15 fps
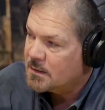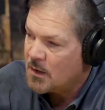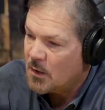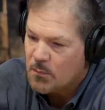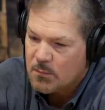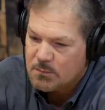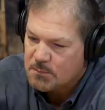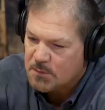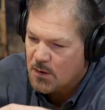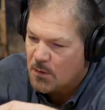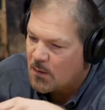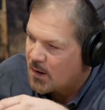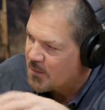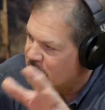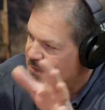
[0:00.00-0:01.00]
go
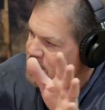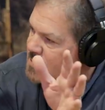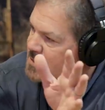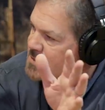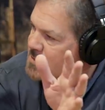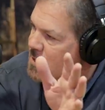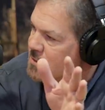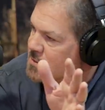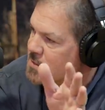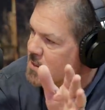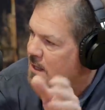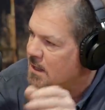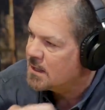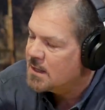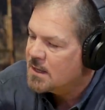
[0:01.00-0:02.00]
go off into the
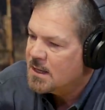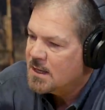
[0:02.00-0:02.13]
sunset.